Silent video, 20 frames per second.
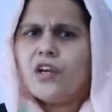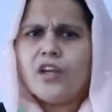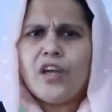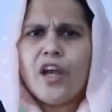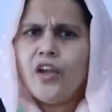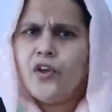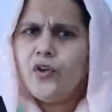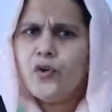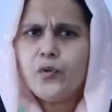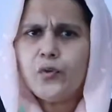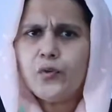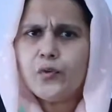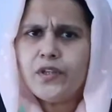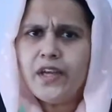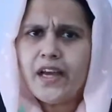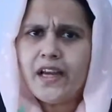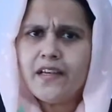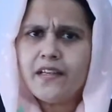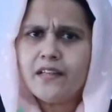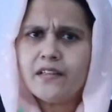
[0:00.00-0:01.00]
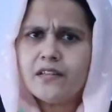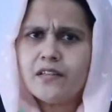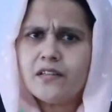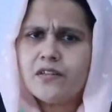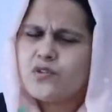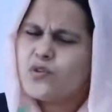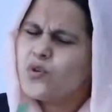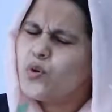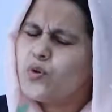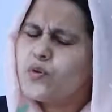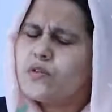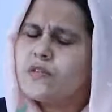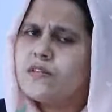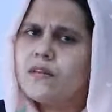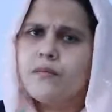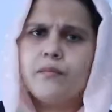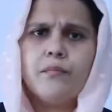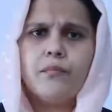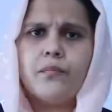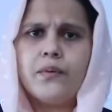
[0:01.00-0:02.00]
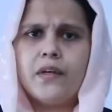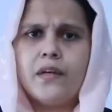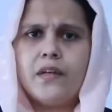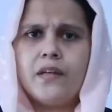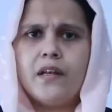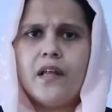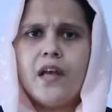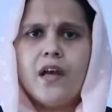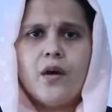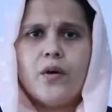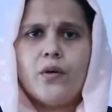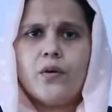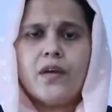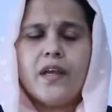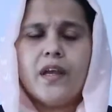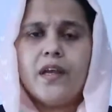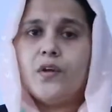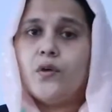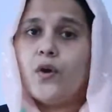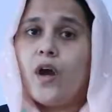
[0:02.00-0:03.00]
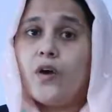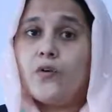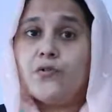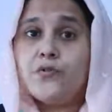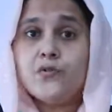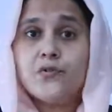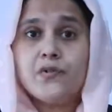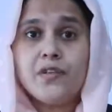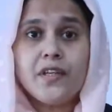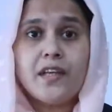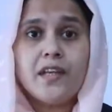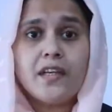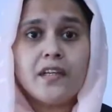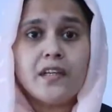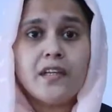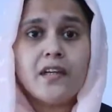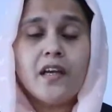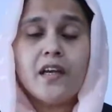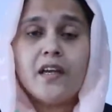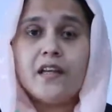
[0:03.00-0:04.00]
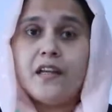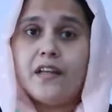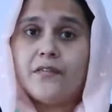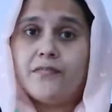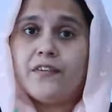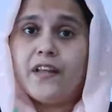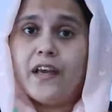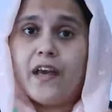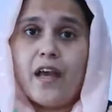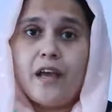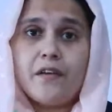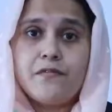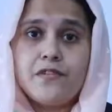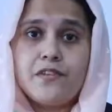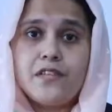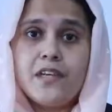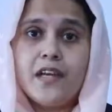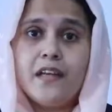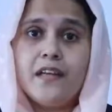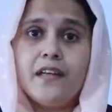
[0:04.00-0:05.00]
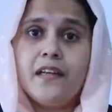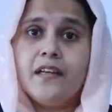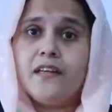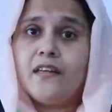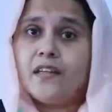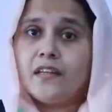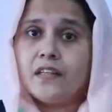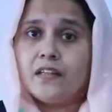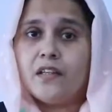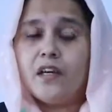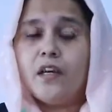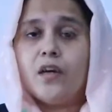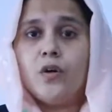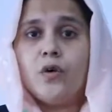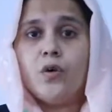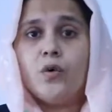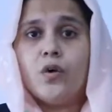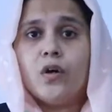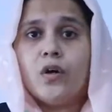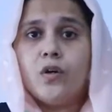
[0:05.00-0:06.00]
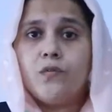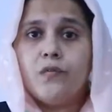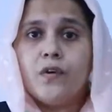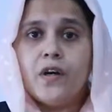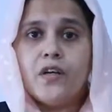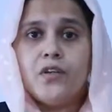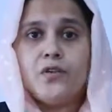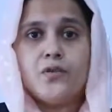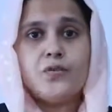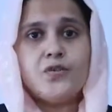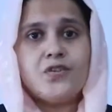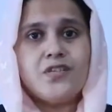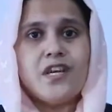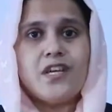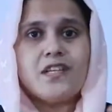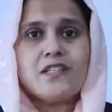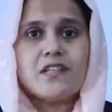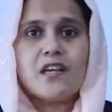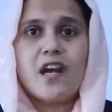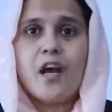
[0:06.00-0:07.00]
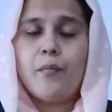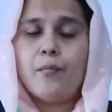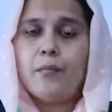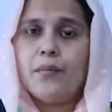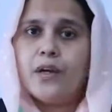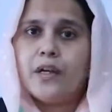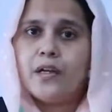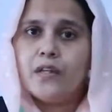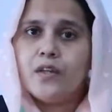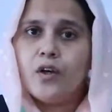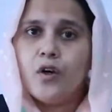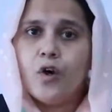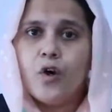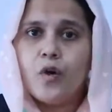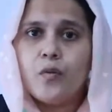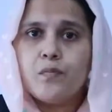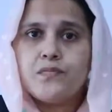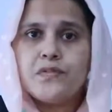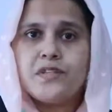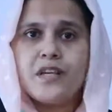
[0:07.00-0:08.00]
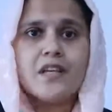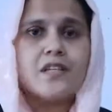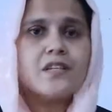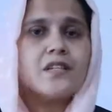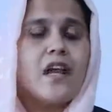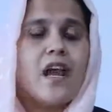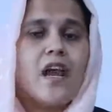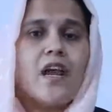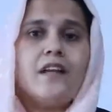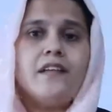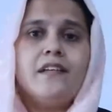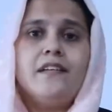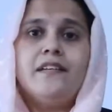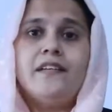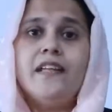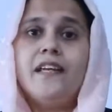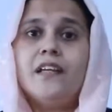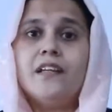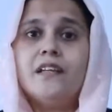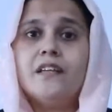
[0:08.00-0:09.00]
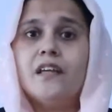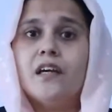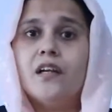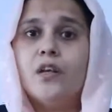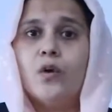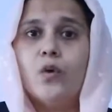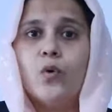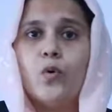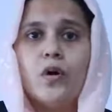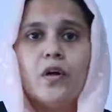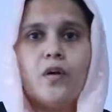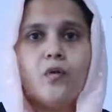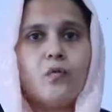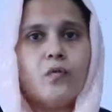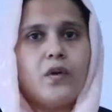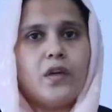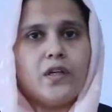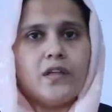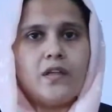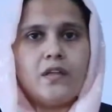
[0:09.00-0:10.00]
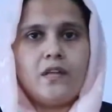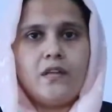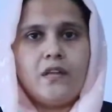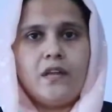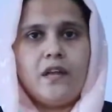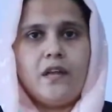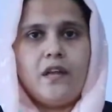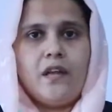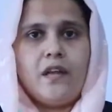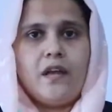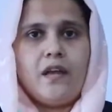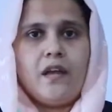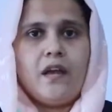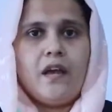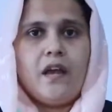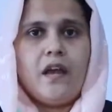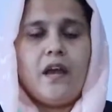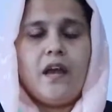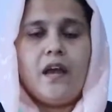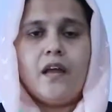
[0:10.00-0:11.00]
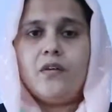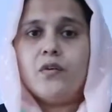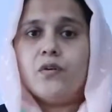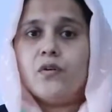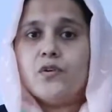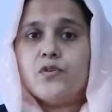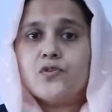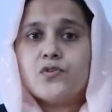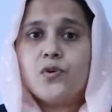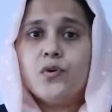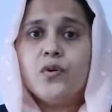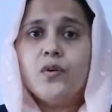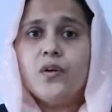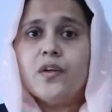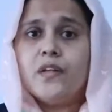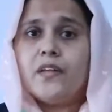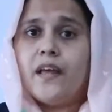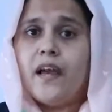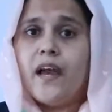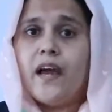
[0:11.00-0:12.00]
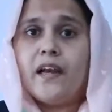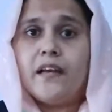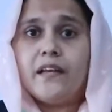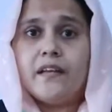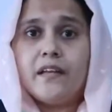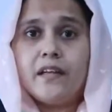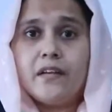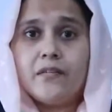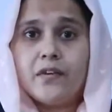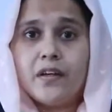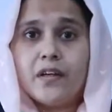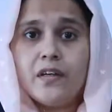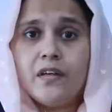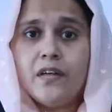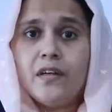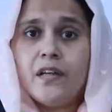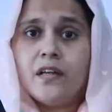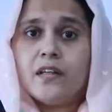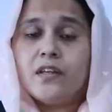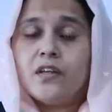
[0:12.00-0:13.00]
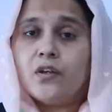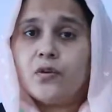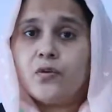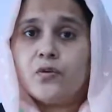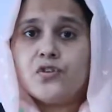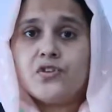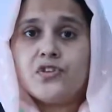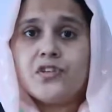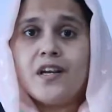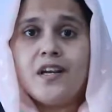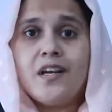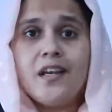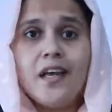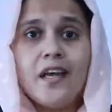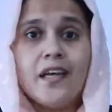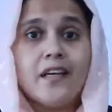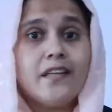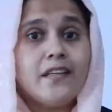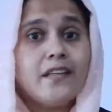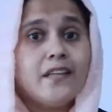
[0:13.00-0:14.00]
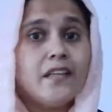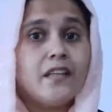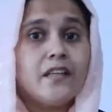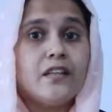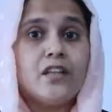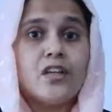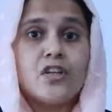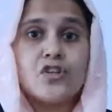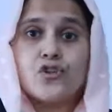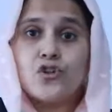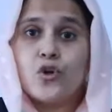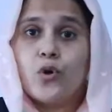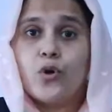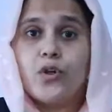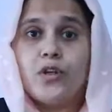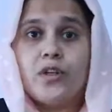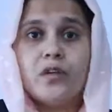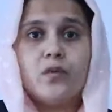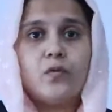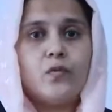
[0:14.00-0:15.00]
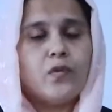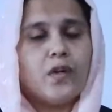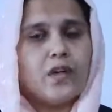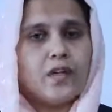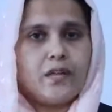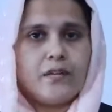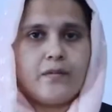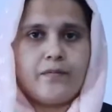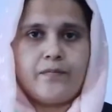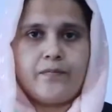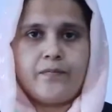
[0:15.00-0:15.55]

Can you do that? So simple. Okay, you have to tick. If they have said tick the longer one, you just compare the objects and tick the longer one. And also they had given the question like tick the shorter one.